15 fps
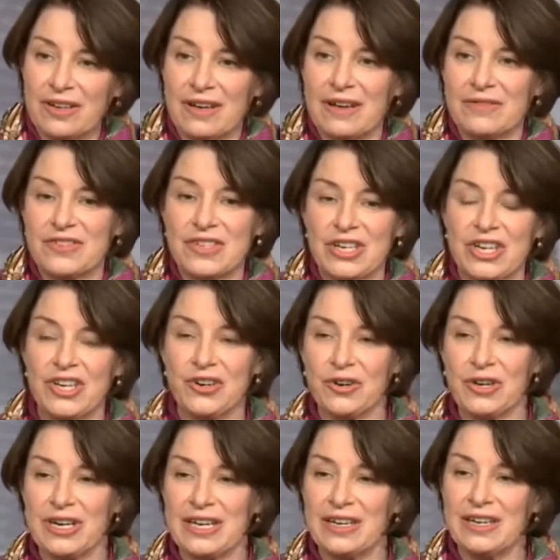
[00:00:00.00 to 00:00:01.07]

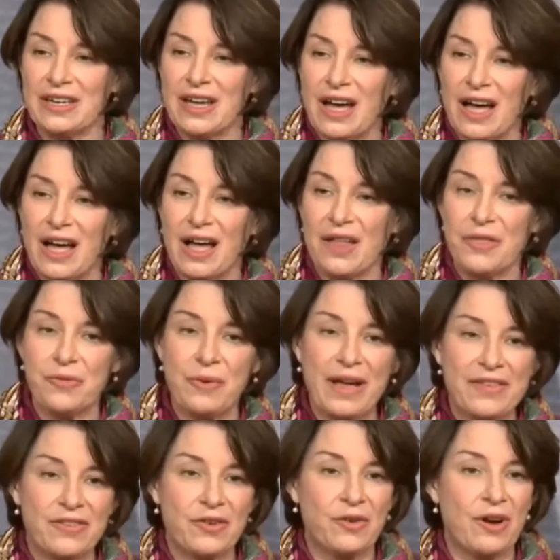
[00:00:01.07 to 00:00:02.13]
Security
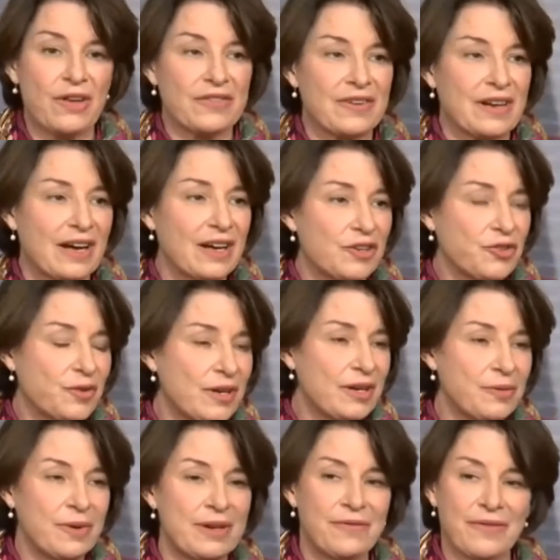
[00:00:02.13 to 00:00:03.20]
threats across the
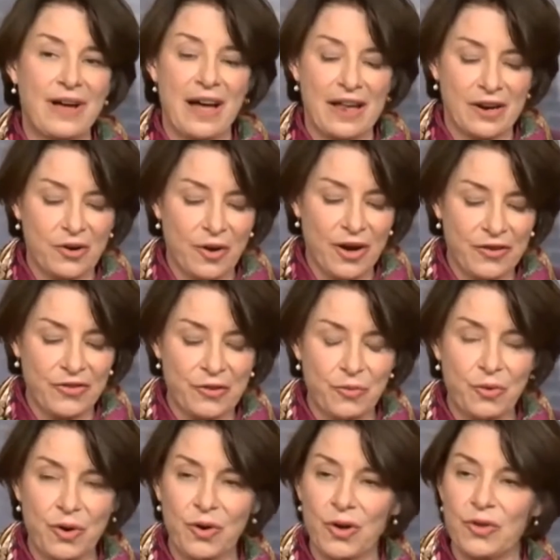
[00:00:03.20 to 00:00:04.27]
country, we've got across the
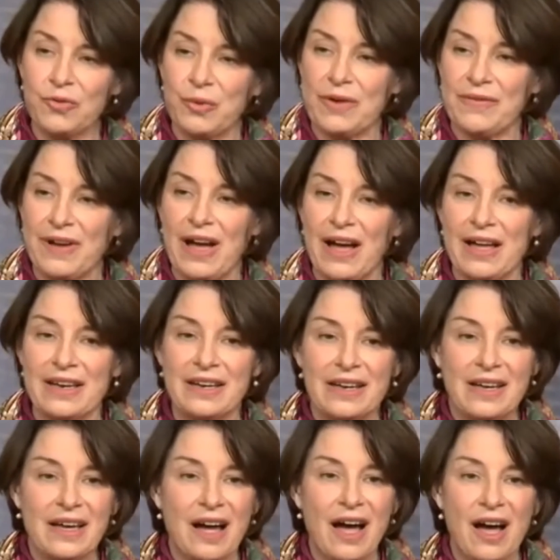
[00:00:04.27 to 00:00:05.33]
world, we've got
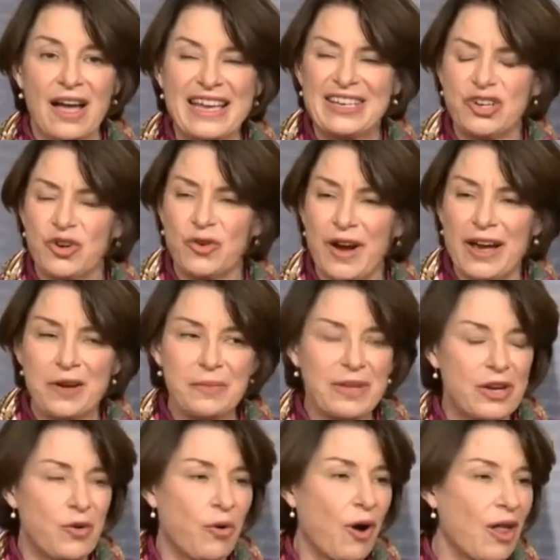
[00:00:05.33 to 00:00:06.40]

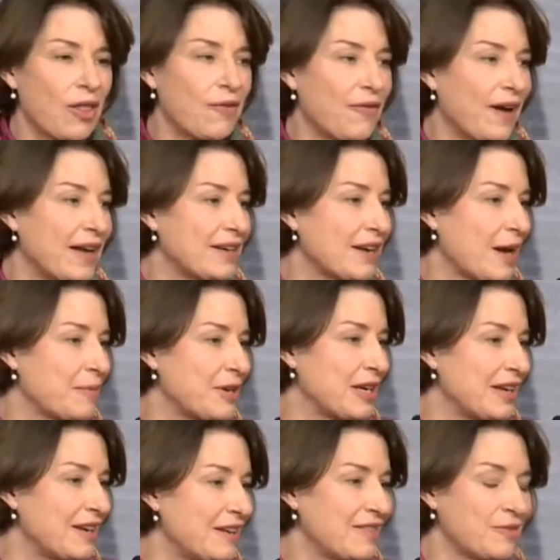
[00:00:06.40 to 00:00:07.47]
incredibly qualified
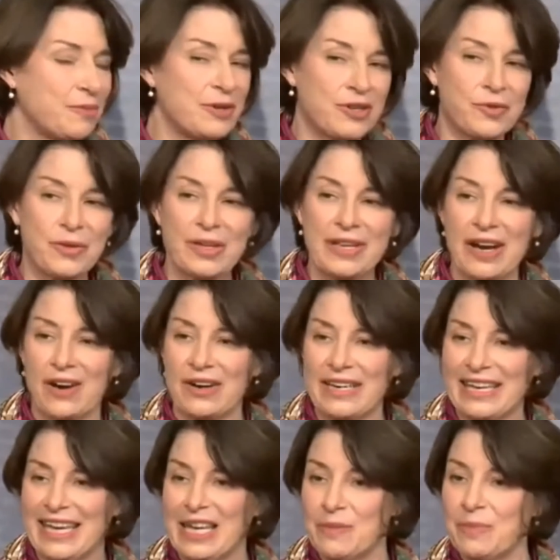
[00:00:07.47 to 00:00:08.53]
nominees, which really are in
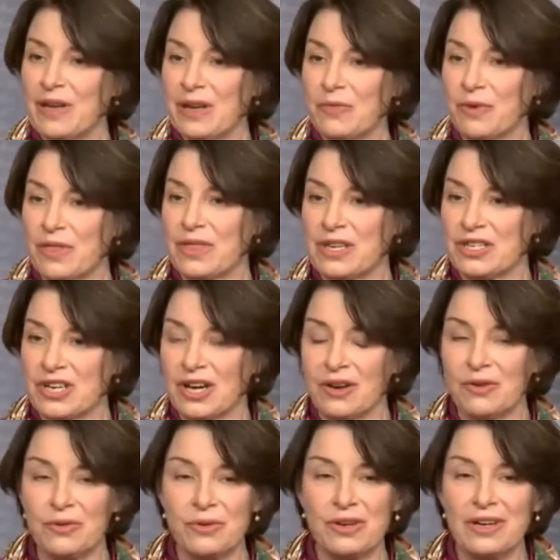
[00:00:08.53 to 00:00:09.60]
keeping with the
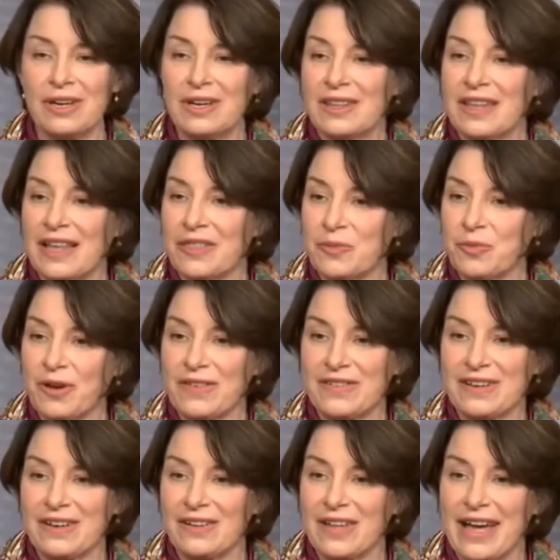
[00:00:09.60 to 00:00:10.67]
tone that the
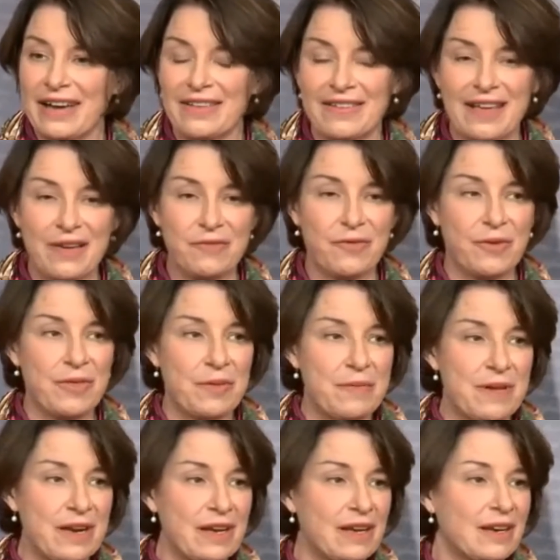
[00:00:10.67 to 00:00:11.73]
president-elect set from the
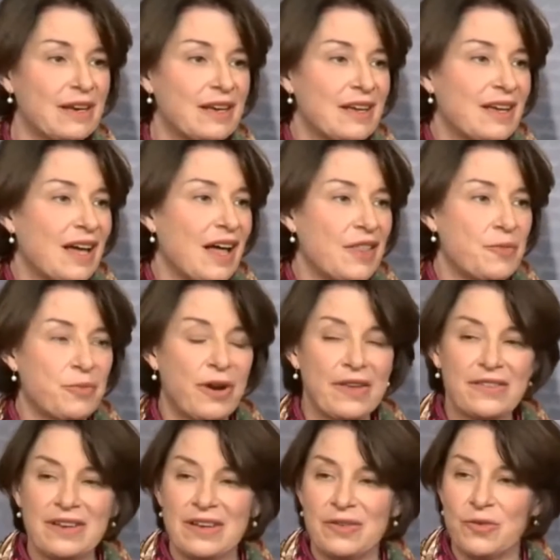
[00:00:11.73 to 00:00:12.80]
minute the
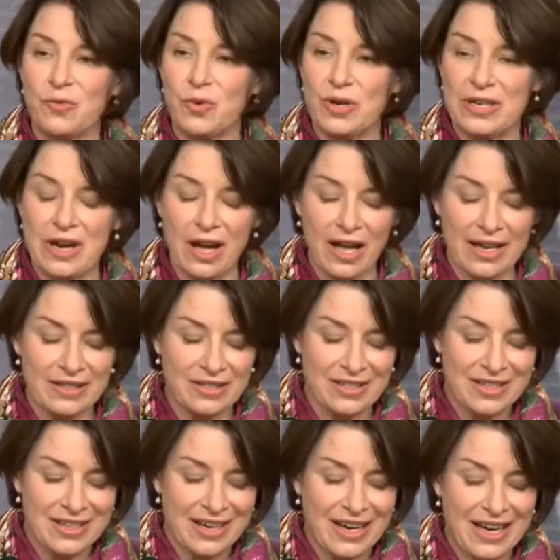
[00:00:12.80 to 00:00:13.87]
president would not
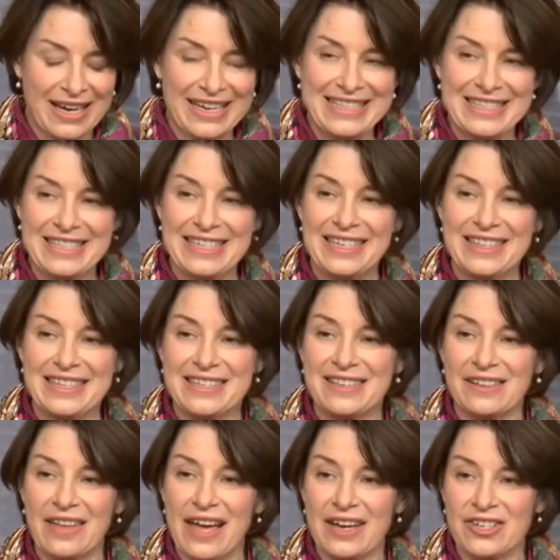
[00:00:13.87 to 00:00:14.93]
concede this
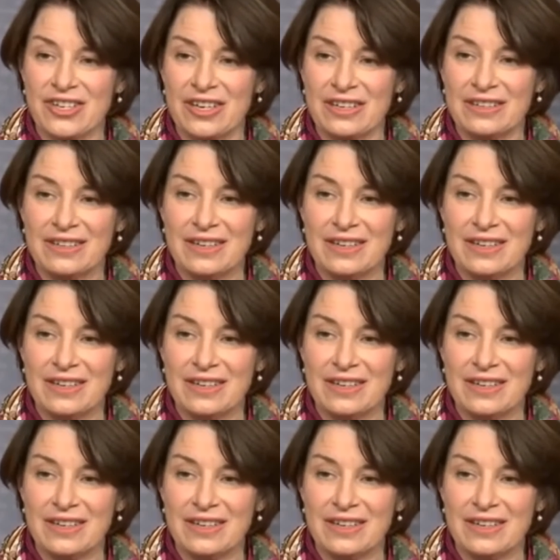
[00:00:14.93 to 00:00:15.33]
election.